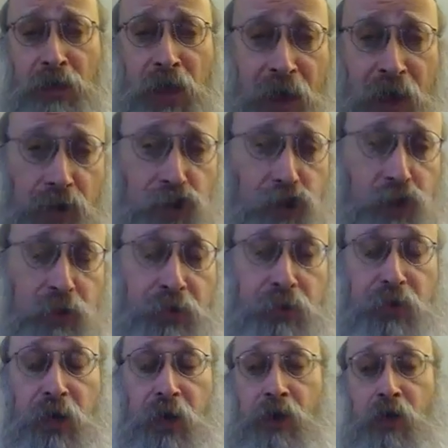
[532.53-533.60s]

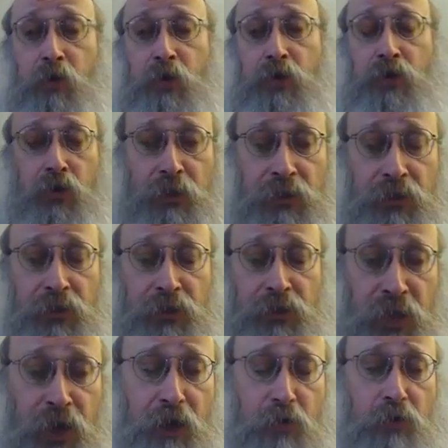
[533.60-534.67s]
actually, I don't want to go on it
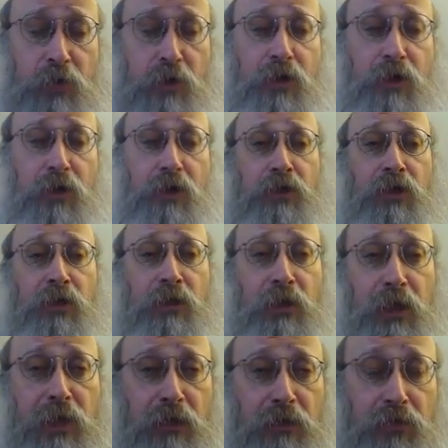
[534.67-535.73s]
now in
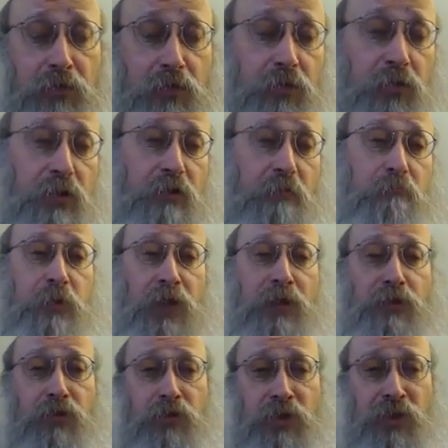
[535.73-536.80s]
length,
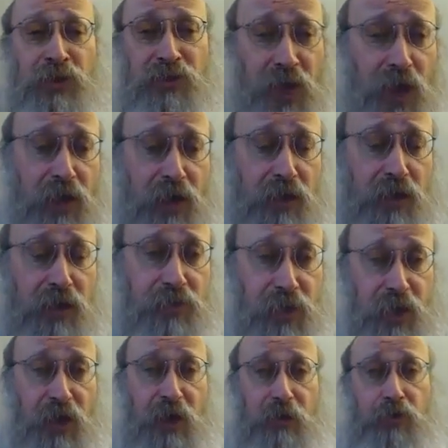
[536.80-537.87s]
but the entire
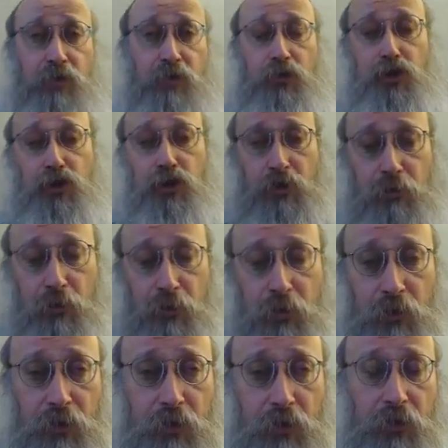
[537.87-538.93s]
Kaddish
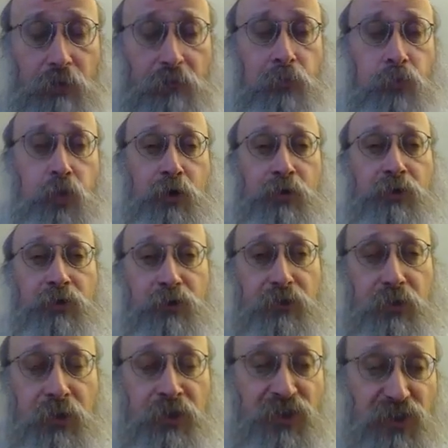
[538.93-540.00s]
was
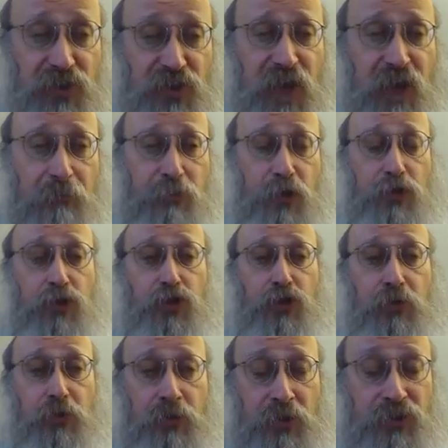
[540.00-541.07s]
established,
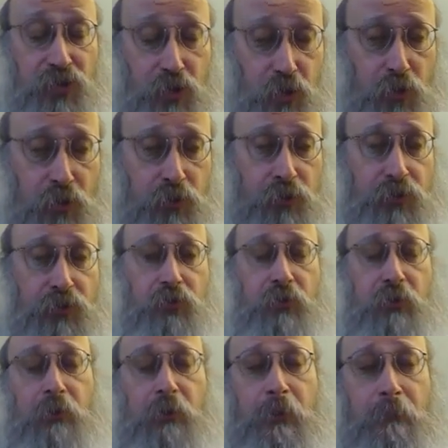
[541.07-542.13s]
the source
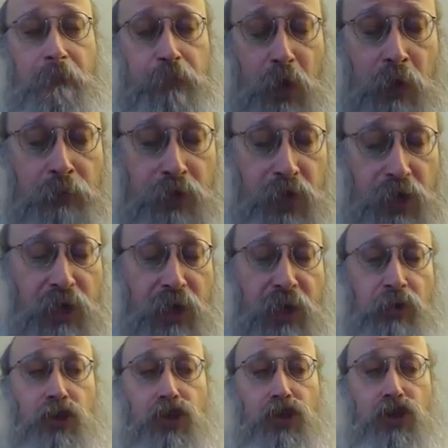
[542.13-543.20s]
of the
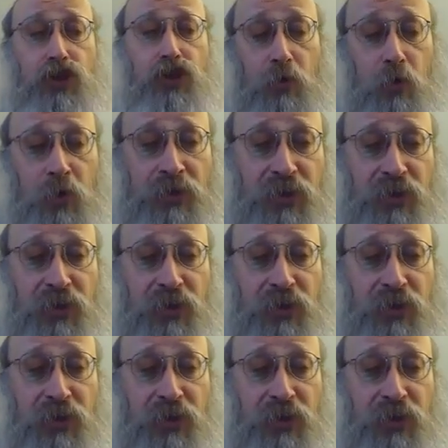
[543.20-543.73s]
Kaddish was